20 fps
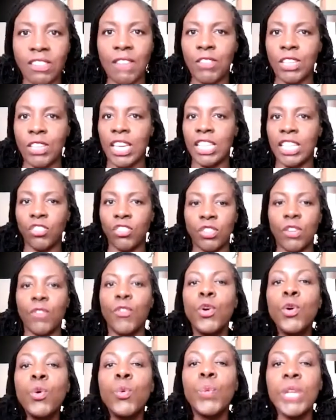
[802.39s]
education of
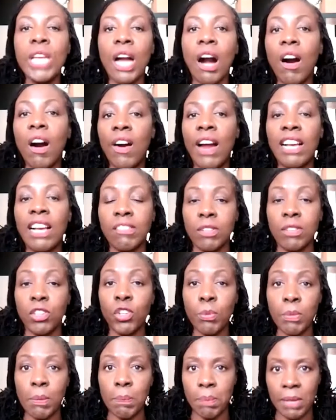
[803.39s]
who we are as
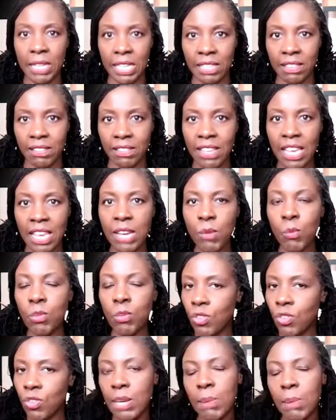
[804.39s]
human beings
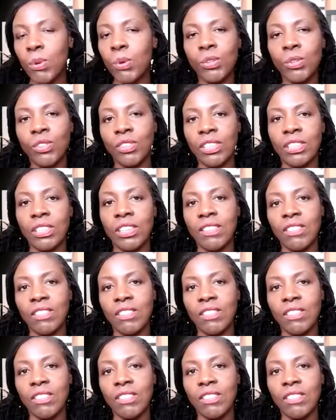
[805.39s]
was really important.